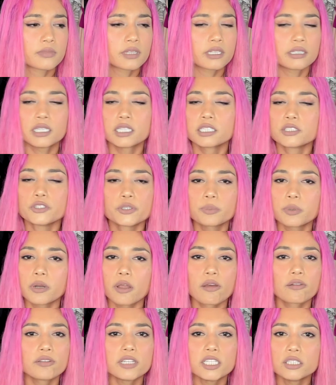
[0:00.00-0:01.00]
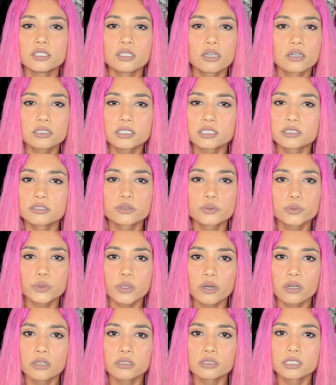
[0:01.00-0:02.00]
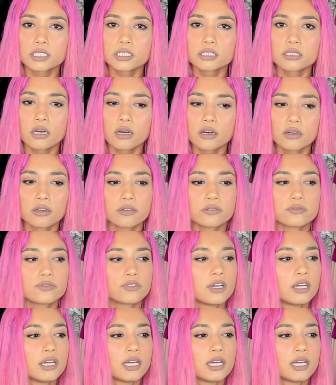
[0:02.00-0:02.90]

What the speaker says: Like you're probably not strong enough,